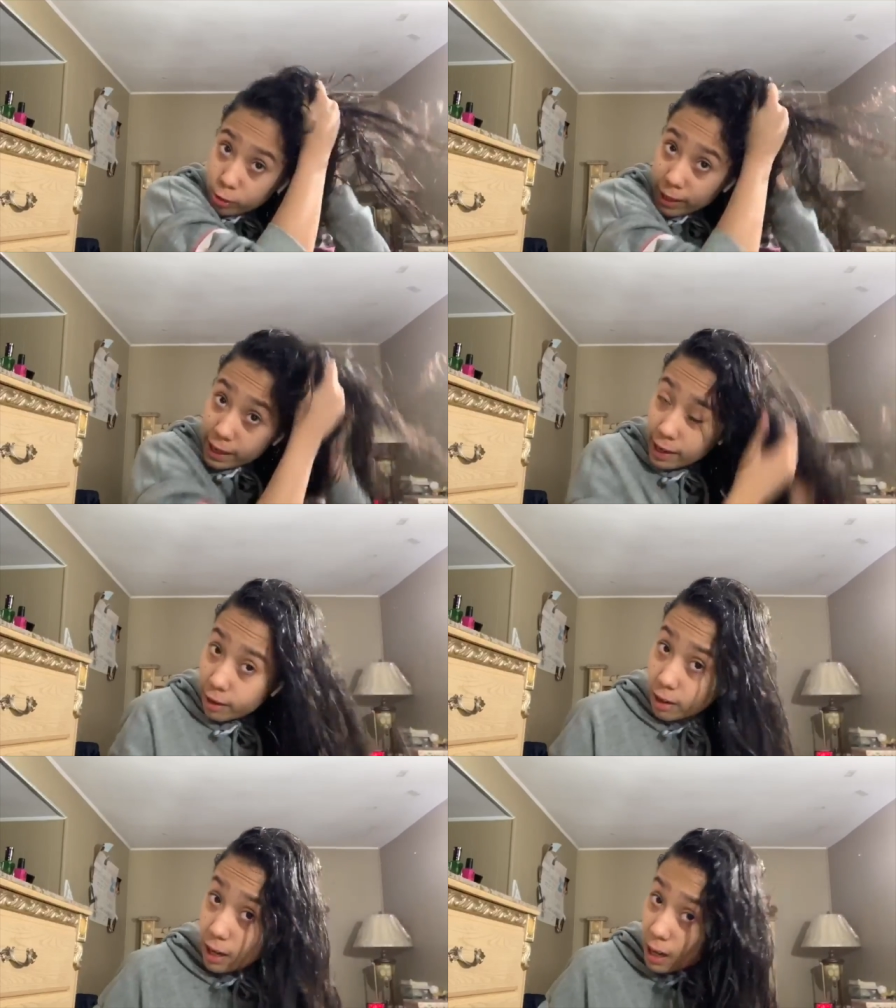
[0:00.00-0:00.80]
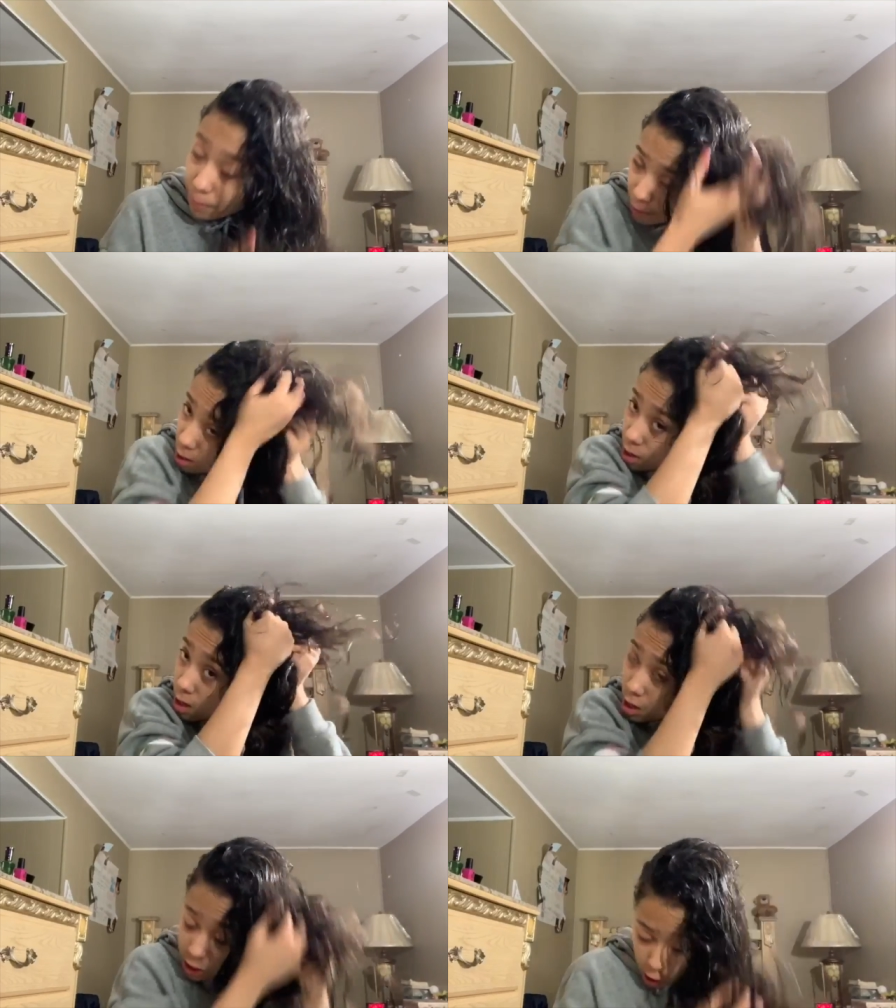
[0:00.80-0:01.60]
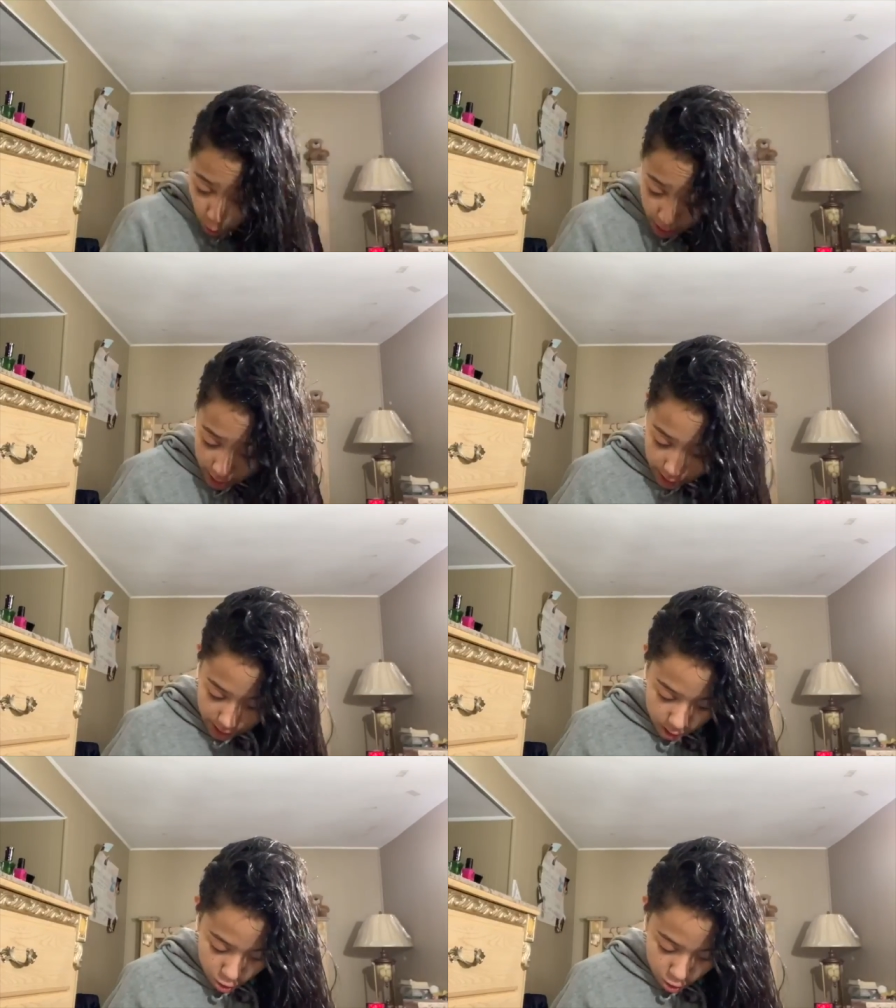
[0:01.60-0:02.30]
my hair up so it can get,